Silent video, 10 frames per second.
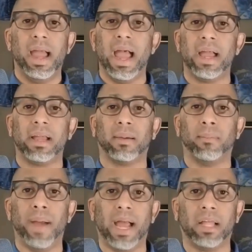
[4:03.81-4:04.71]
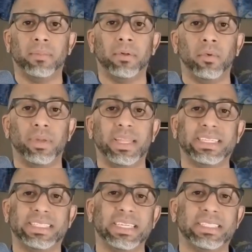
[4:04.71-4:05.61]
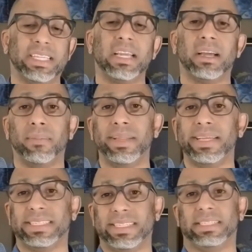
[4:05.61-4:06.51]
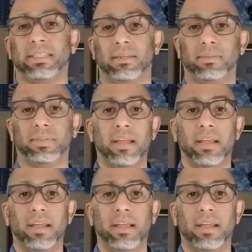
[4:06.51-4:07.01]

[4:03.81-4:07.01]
and compatible with existing company systems.